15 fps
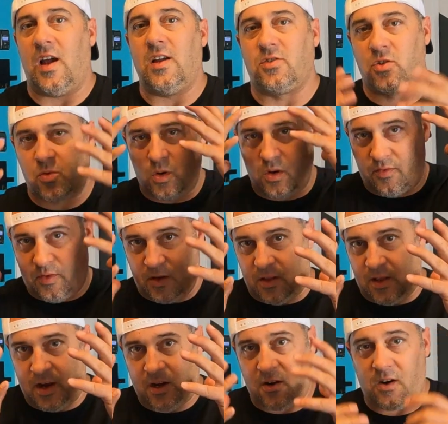visors where you
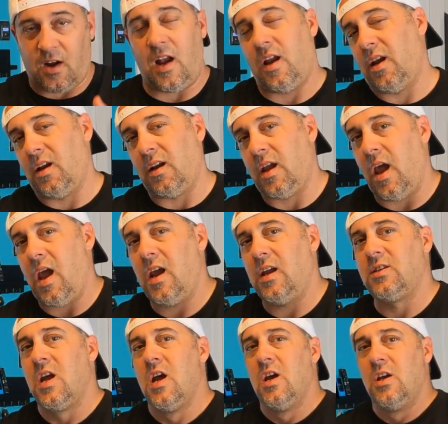feel like you're kind of in
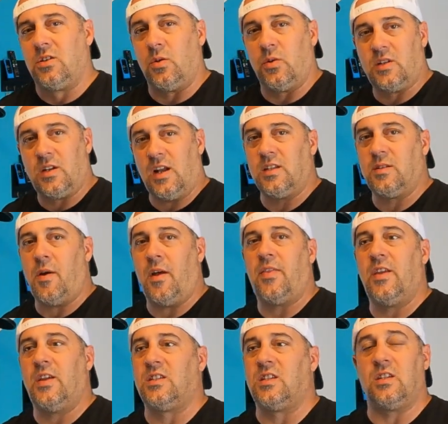cage. So what's nice
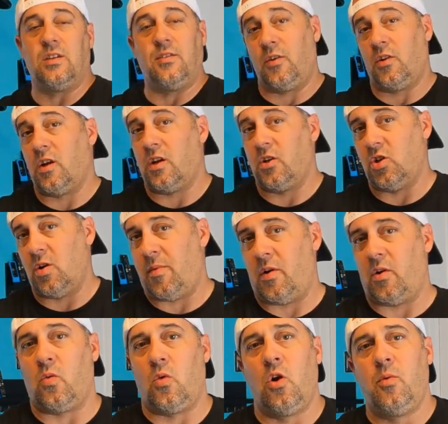about this is if you're going to jump
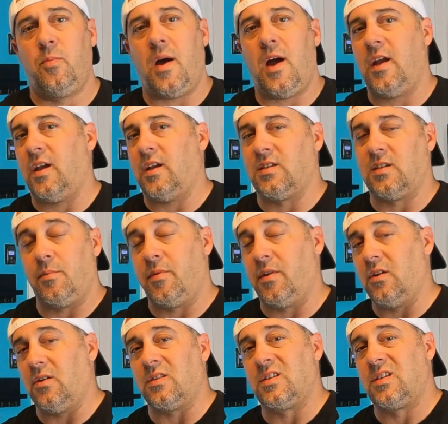on a road bike, it's
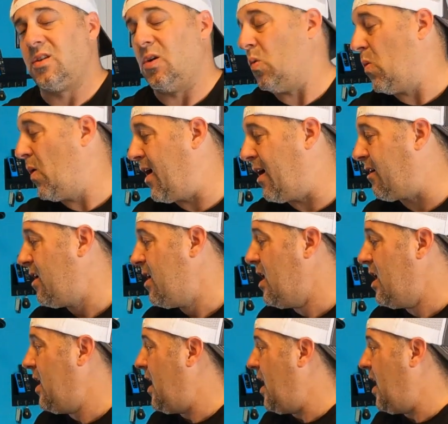something you can still wear.